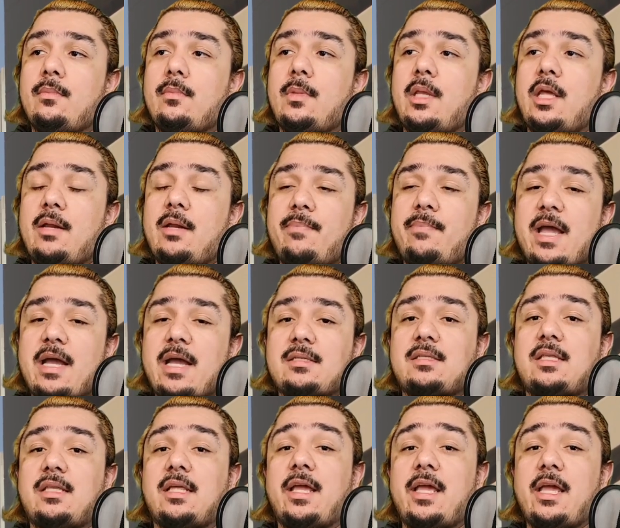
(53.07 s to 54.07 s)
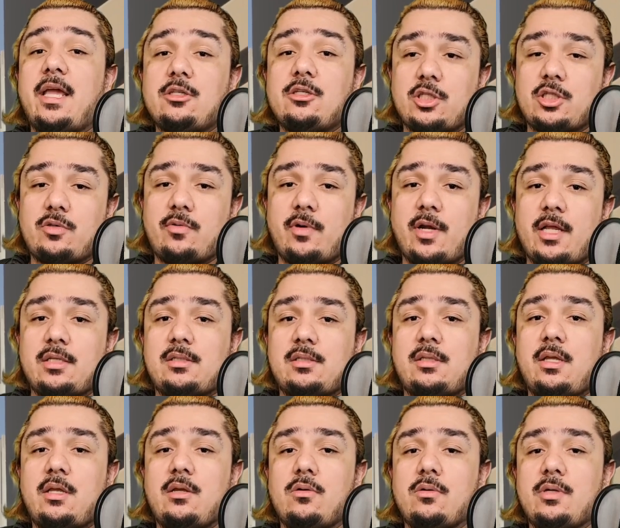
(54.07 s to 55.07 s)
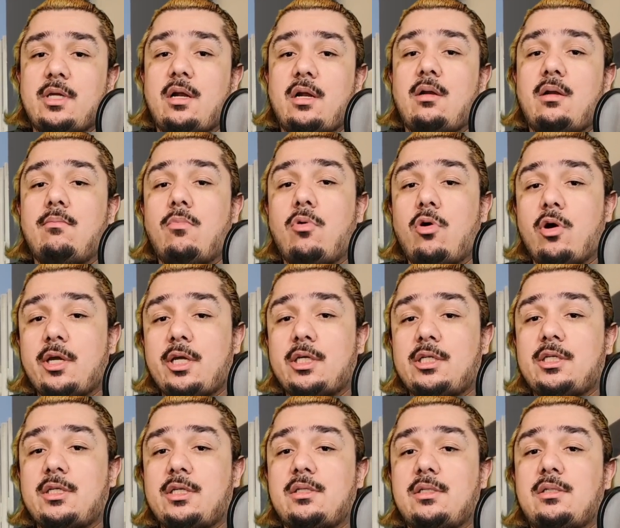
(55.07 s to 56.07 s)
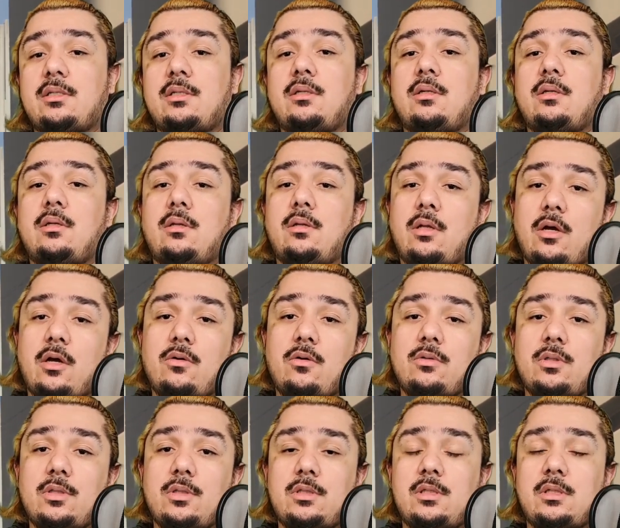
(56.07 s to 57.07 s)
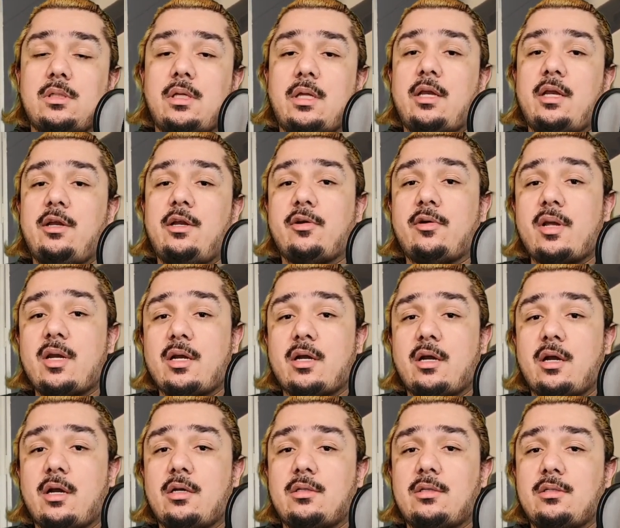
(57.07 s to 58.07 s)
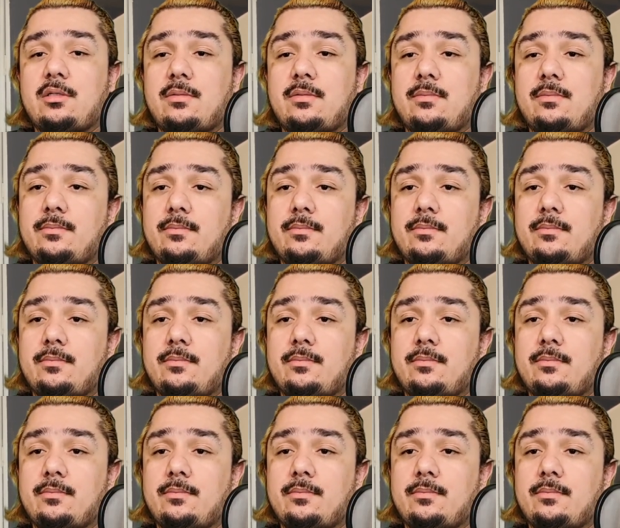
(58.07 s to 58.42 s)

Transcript: It impacts the interest rates that you'll get on mortgages, loans, and your credit cards.